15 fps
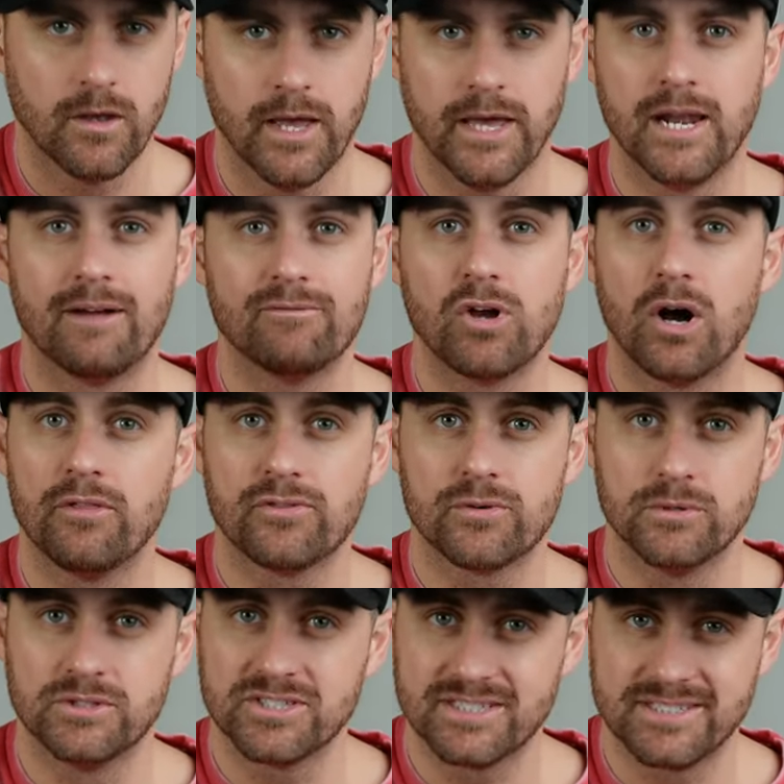And I've gone
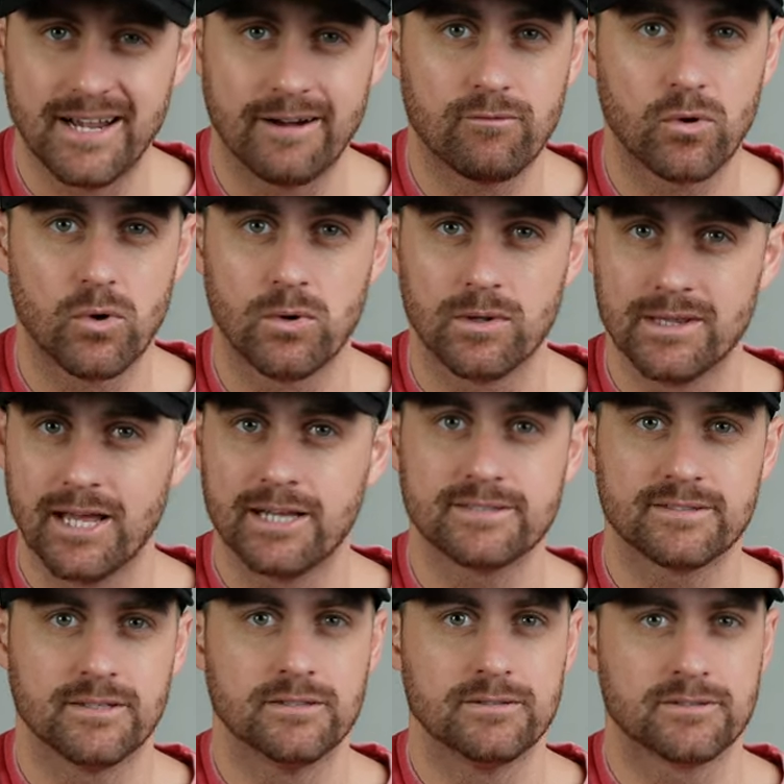through several
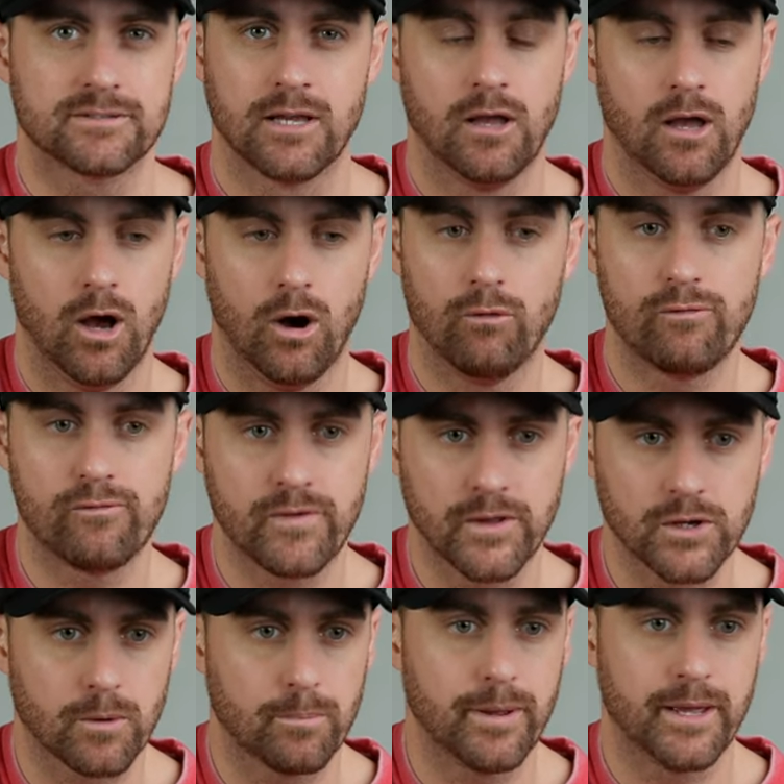lessons of
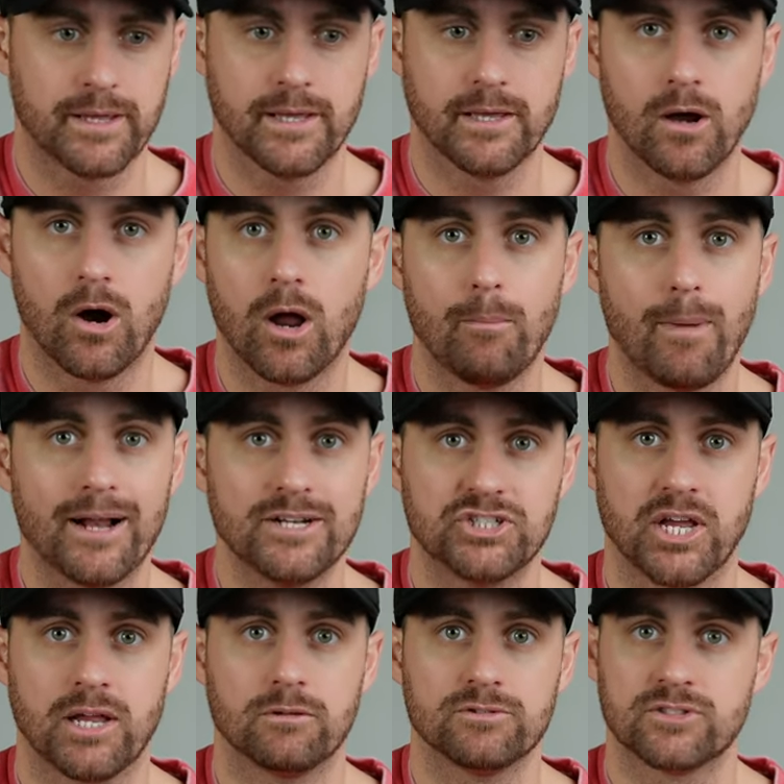finger picking on my
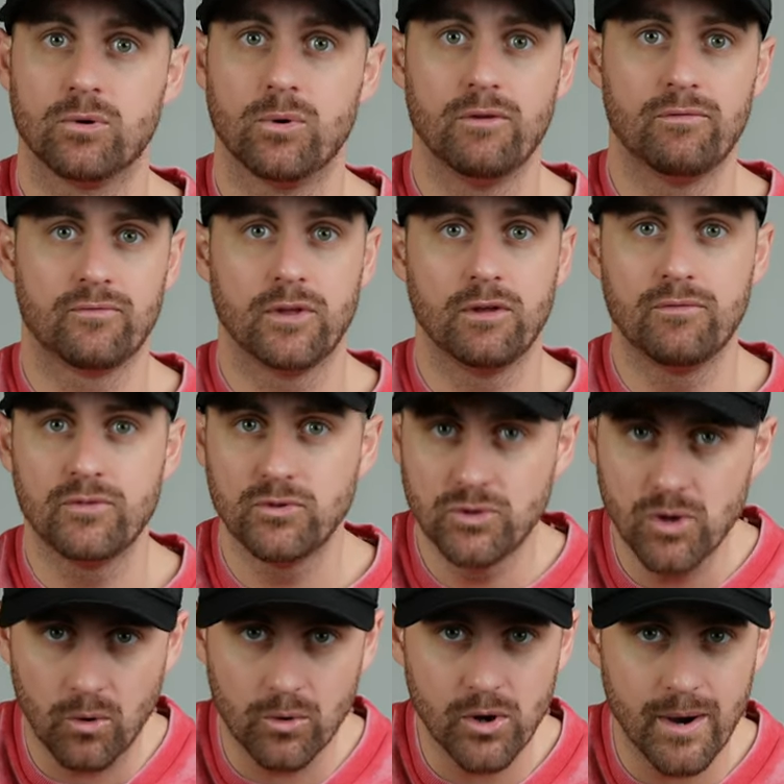channel. So if you
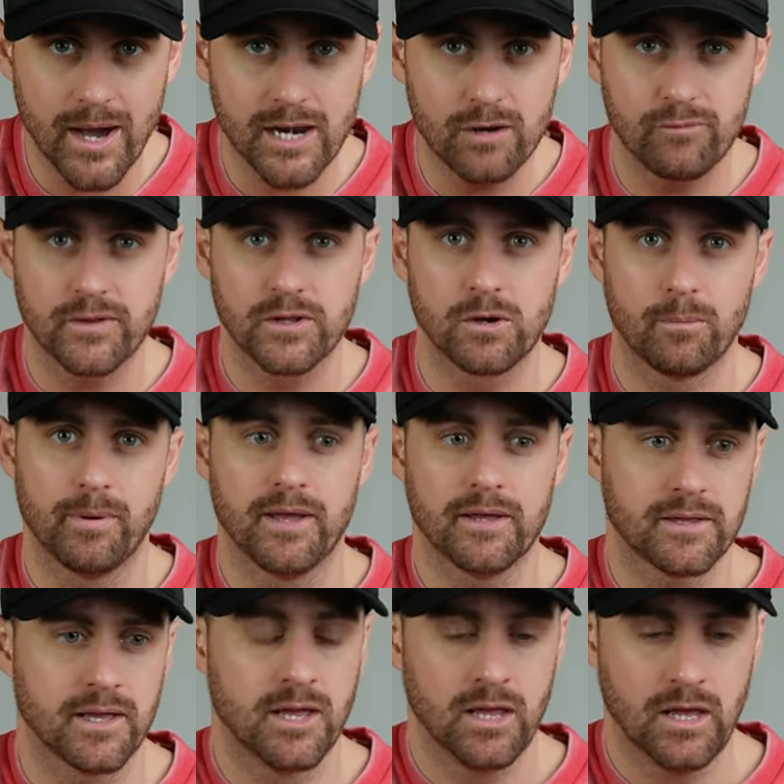don't know how to finger
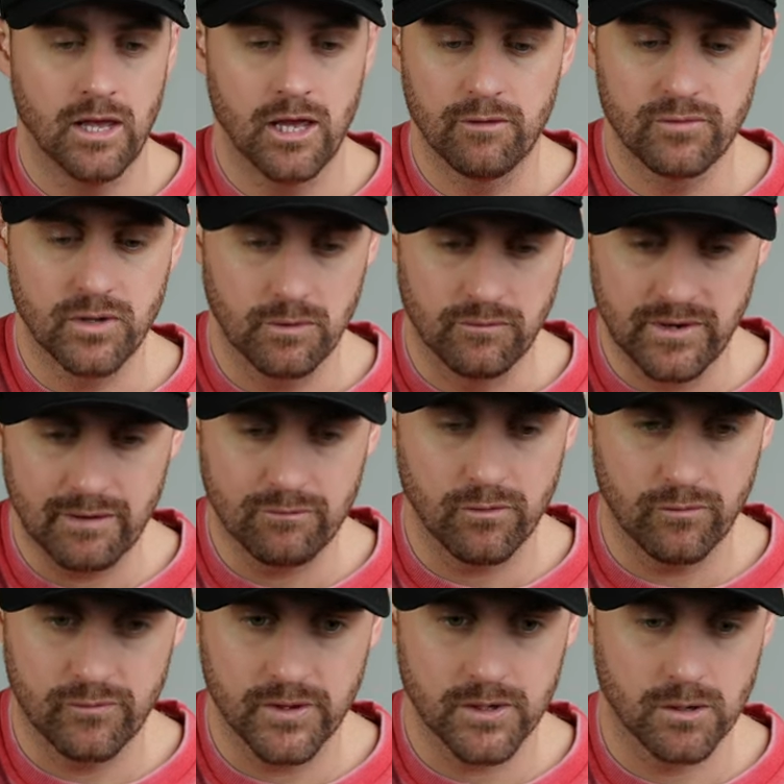pick, if you've never
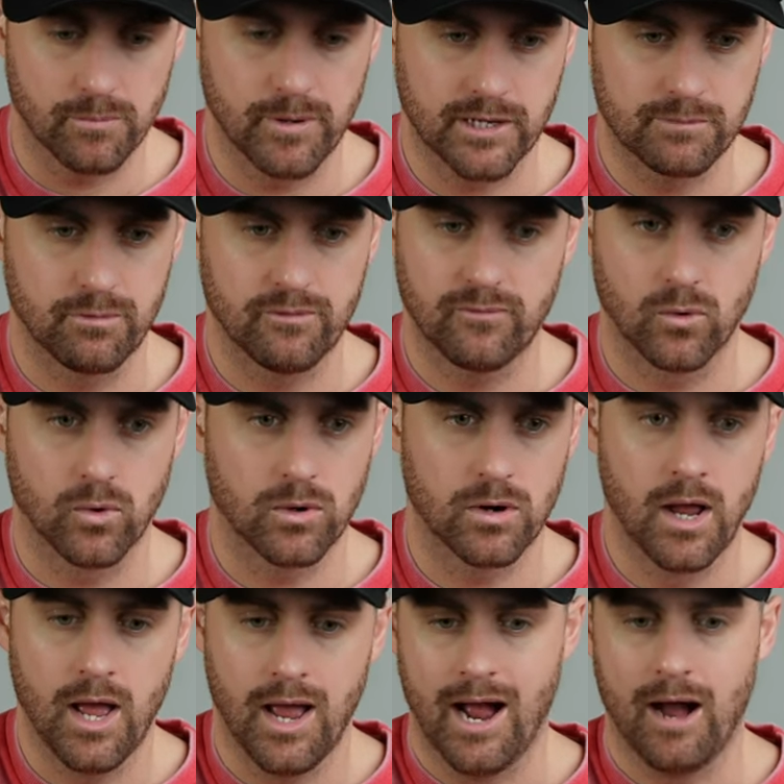finger picked before,
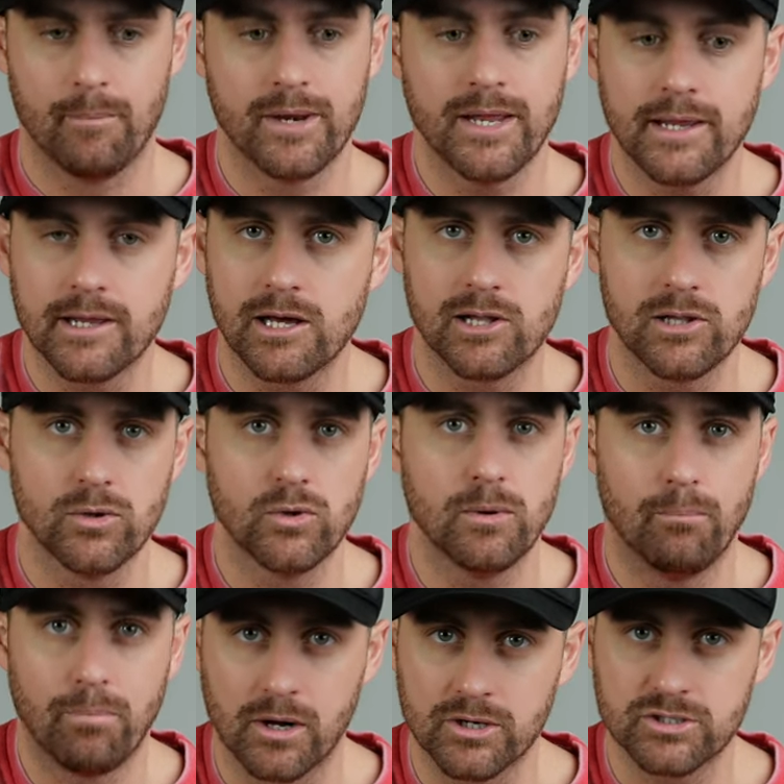I'm gonna include a
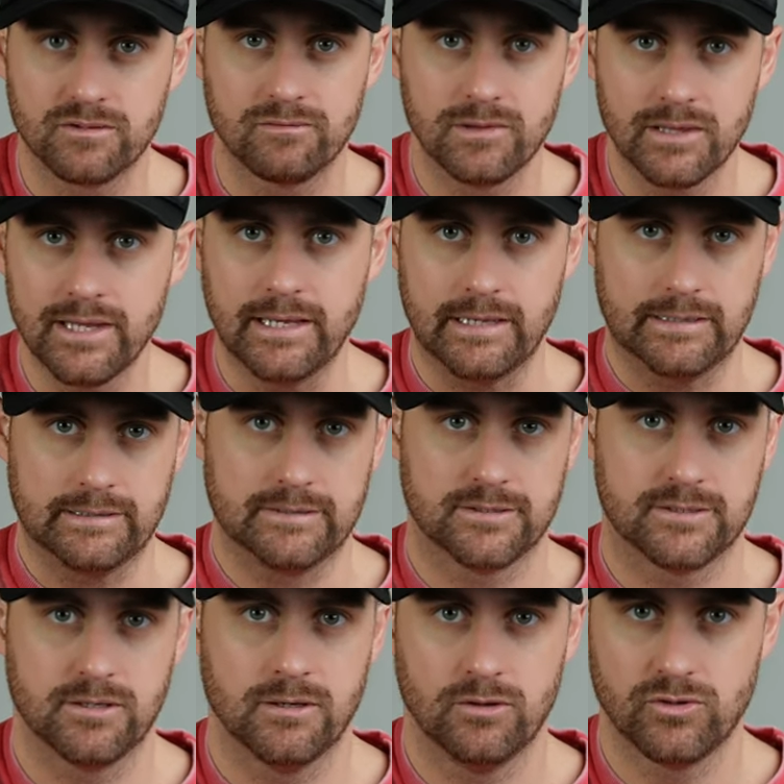bunch of
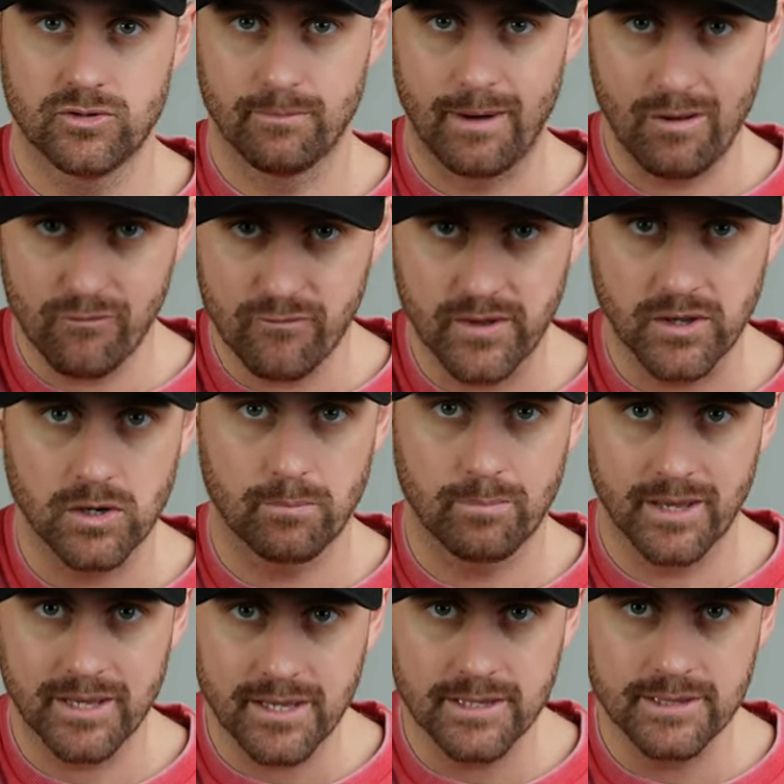links to my finger
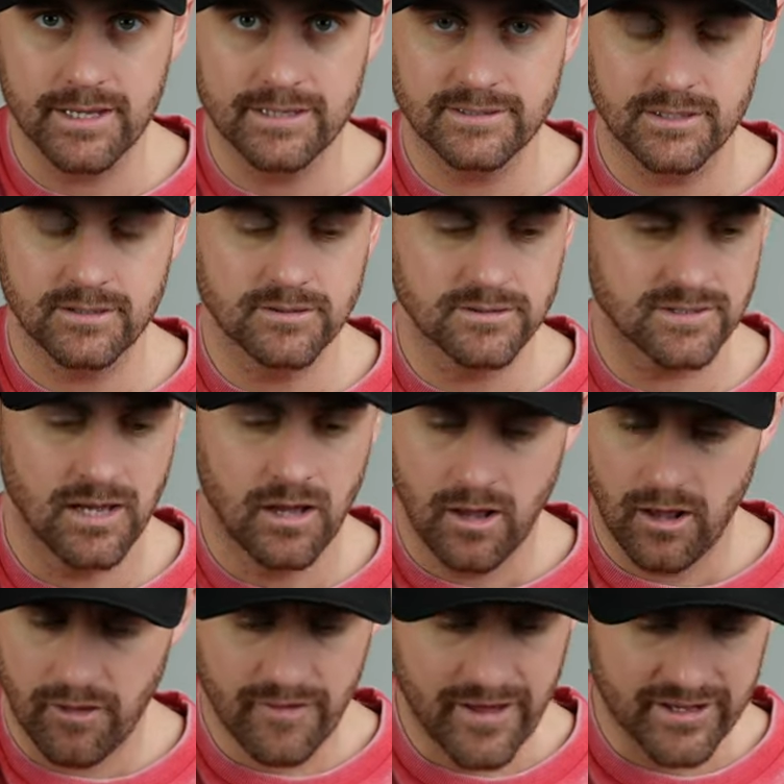picking lessons
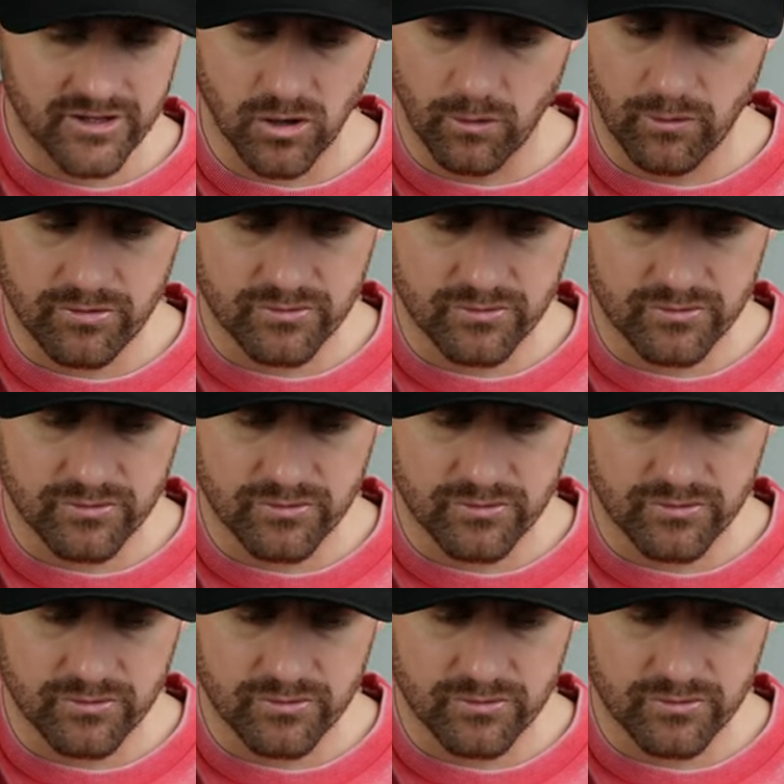that go